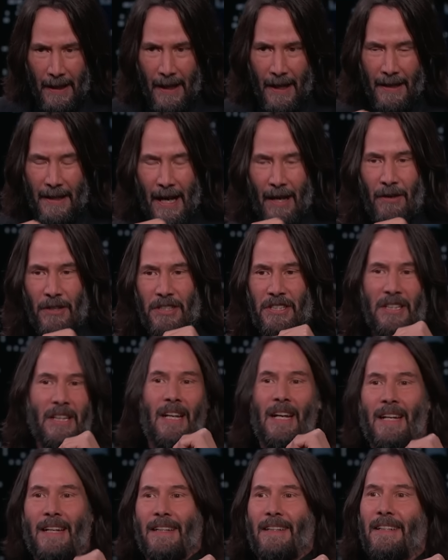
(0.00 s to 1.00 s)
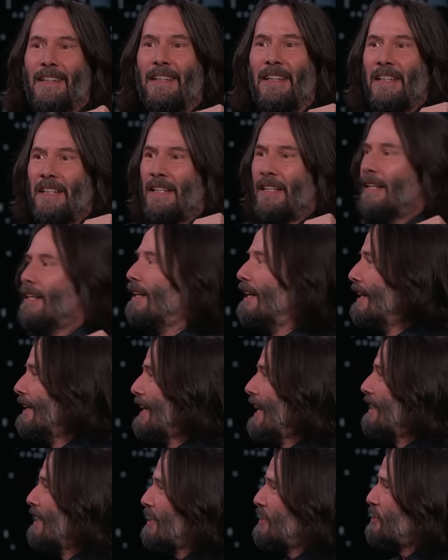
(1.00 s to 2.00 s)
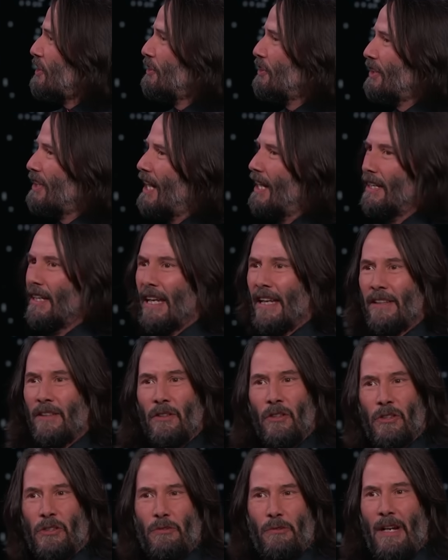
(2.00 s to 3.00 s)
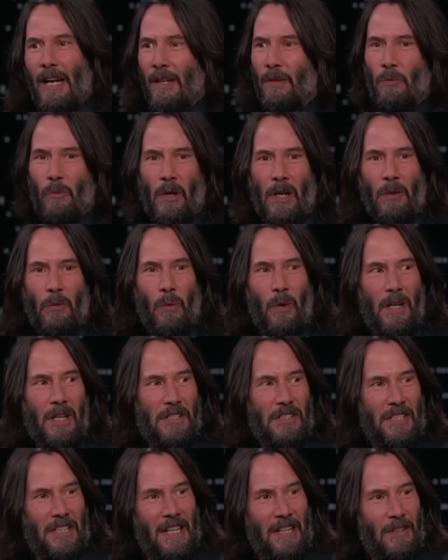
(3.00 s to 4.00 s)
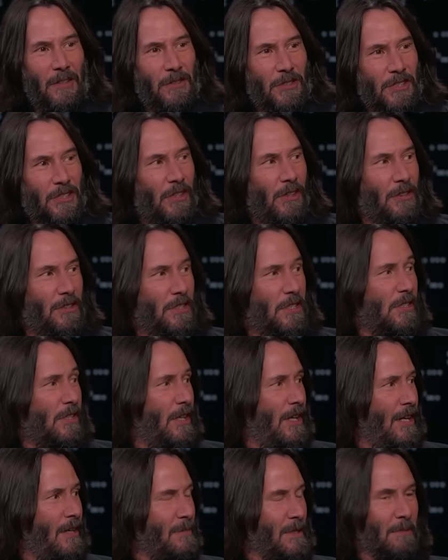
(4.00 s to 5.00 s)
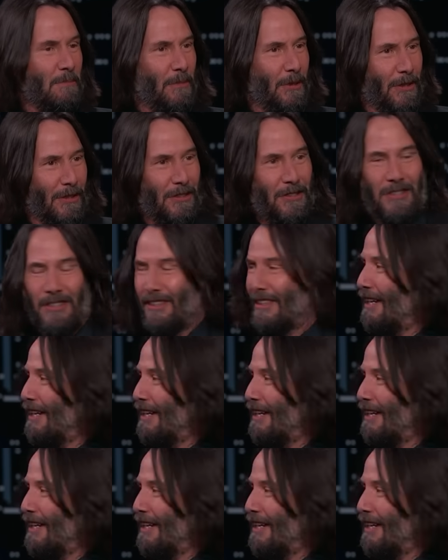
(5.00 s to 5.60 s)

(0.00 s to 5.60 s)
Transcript: And I was like, and then I started to kind of like look around where I was, and I noticed all these comic books.